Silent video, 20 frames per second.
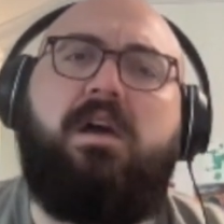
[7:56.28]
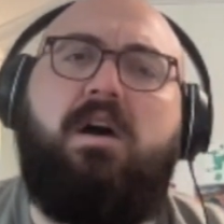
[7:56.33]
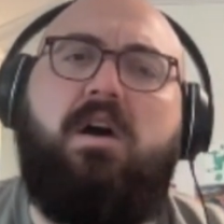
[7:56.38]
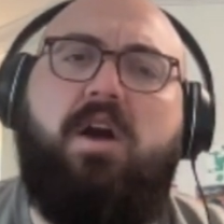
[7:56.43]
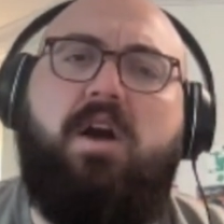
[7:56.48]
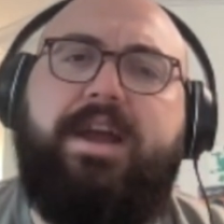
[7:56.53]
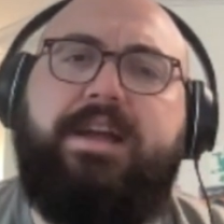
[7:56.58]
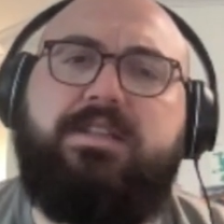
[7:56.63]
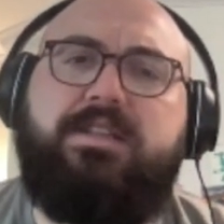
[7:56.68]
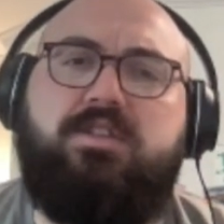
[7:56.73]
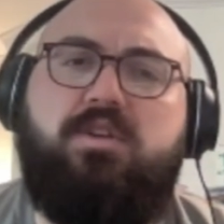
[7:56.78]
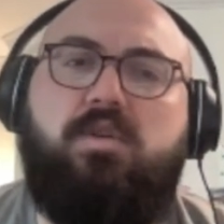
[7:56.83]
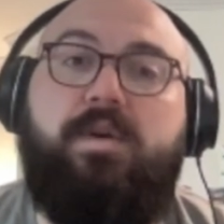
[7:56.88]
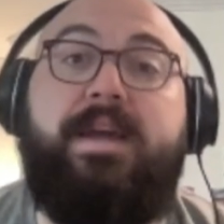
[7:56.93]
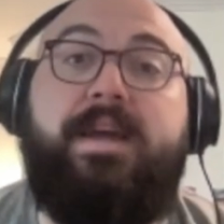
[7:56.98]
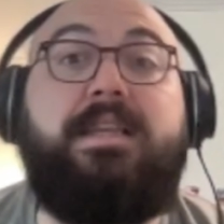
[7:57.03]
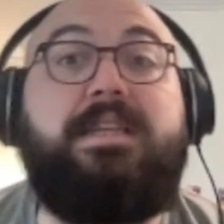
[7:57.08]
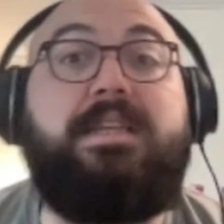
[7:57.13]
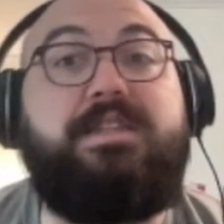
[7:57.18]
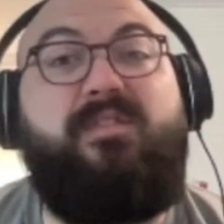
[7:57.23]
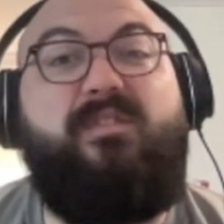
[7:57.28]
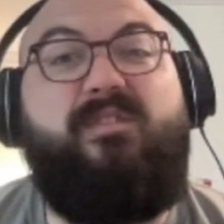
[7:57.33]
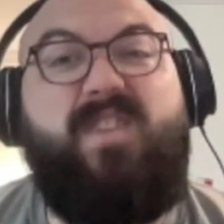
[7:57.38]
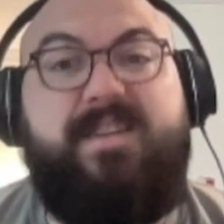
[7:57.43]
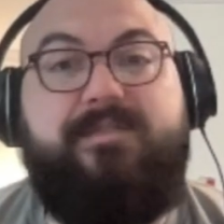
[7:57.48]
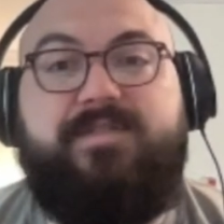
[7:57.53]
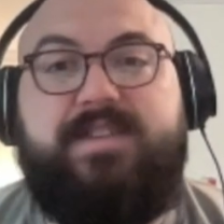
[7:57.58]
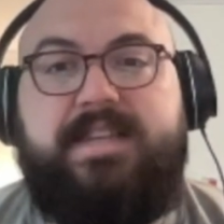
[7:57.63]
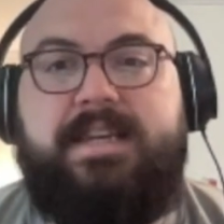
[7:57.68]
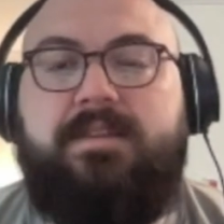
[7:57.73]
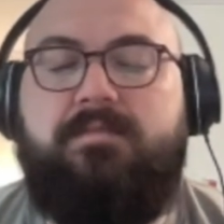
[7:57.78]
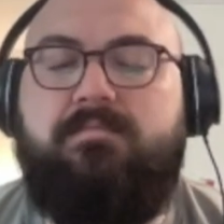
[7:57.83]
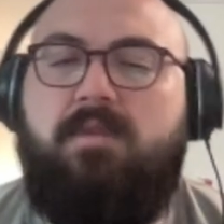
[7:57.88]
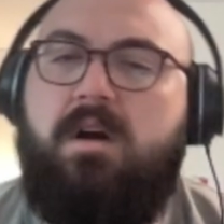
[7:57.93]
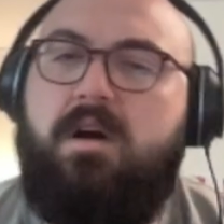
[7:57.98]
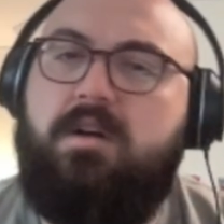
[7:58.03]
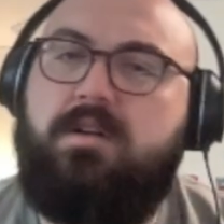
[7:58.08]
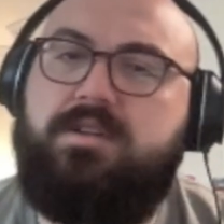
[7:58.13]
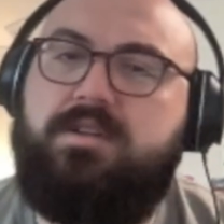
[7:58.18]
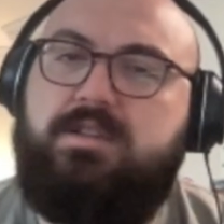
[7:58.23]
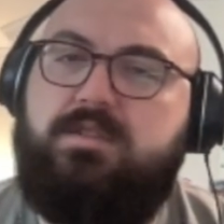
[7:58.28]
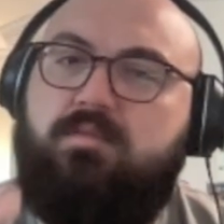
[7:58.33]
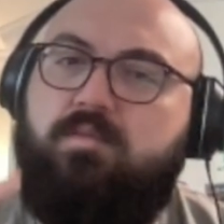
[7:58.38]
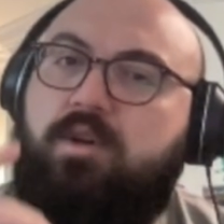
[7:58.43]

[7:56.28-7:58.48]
All right, so it is 15 marks.